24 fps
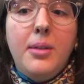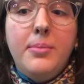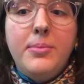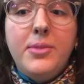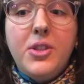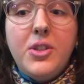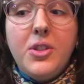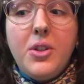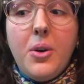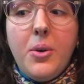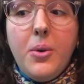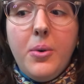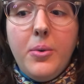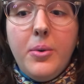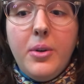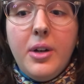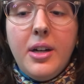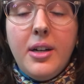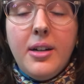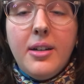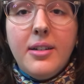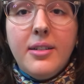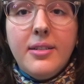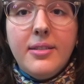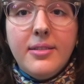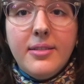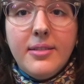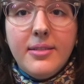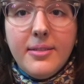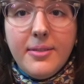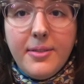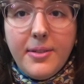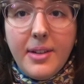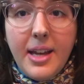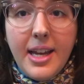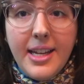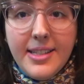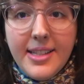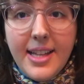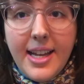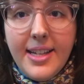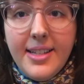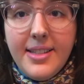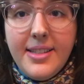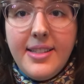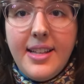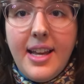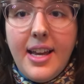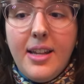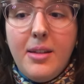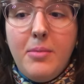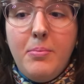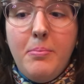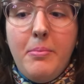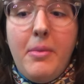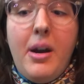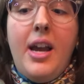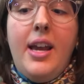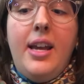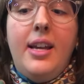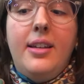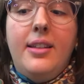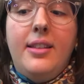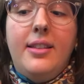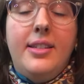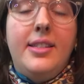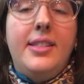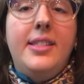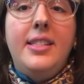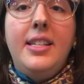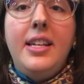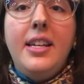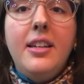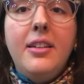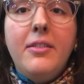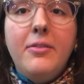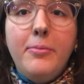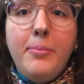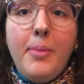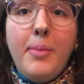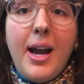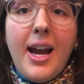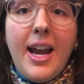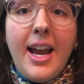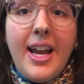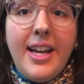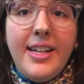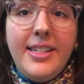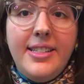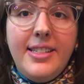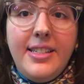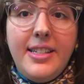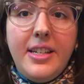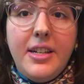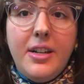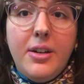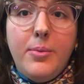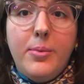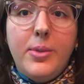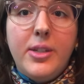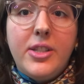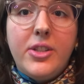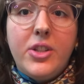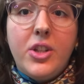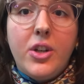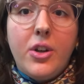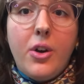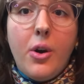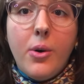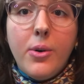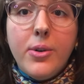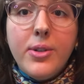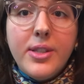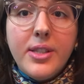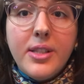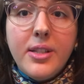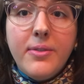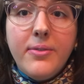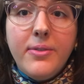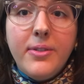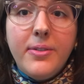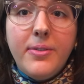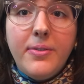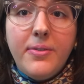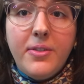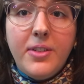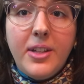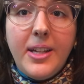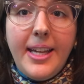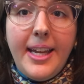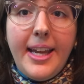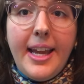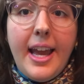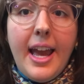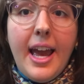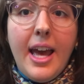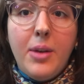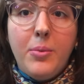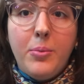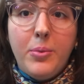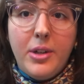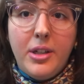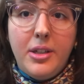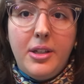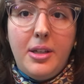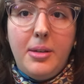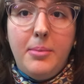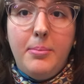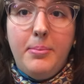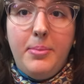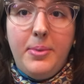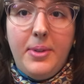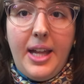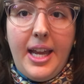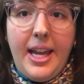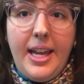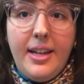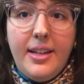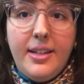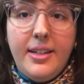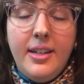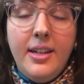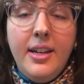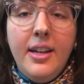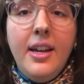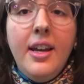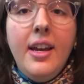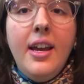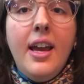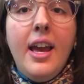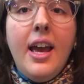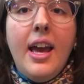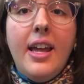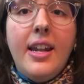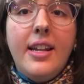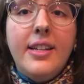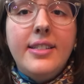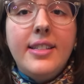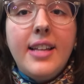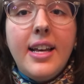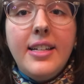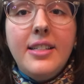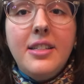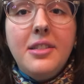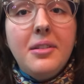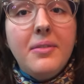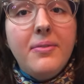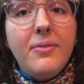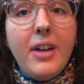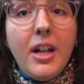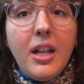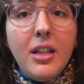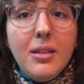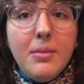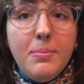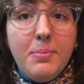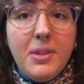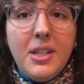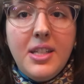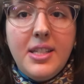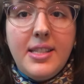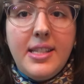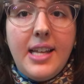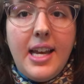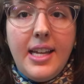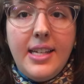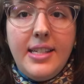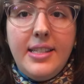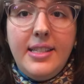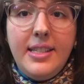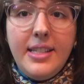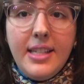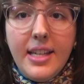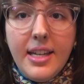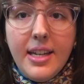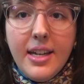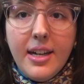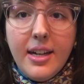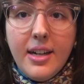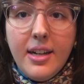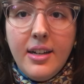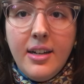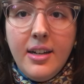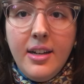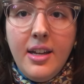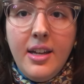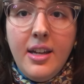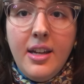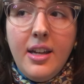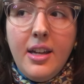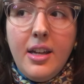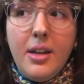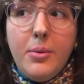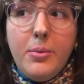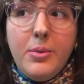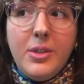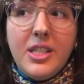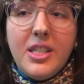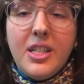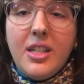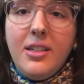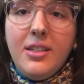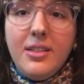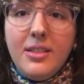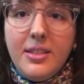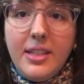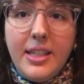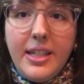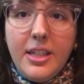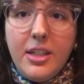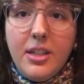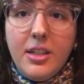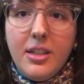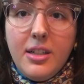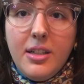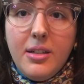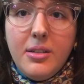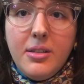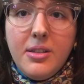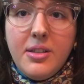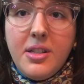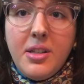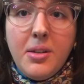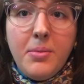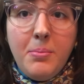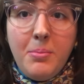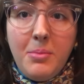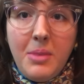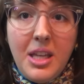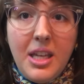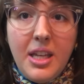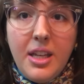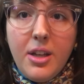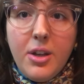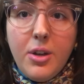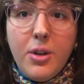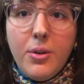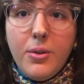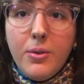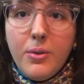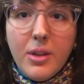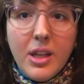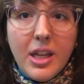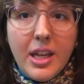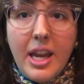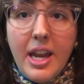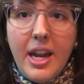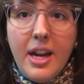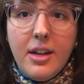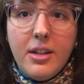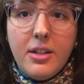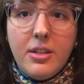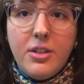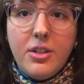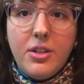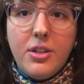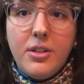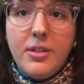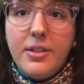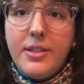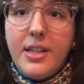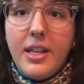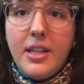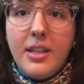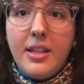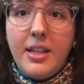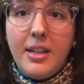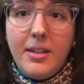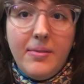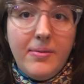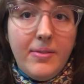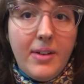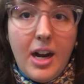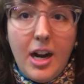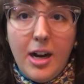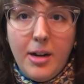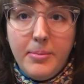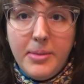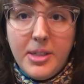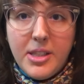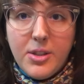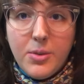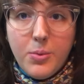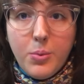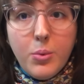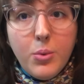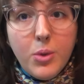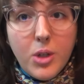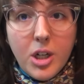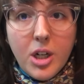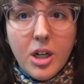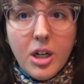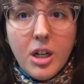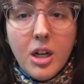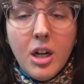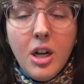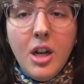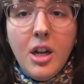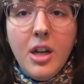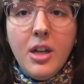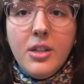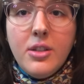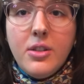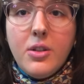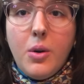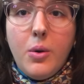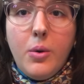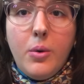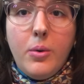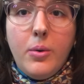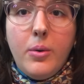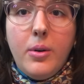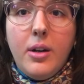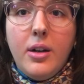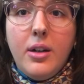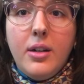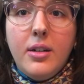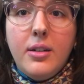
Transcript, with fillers: So as I said, the seed of my idea was The Ghost of a Flea and William Blake. And as I developed this idea, it was clear to me who the characters and the environments were. So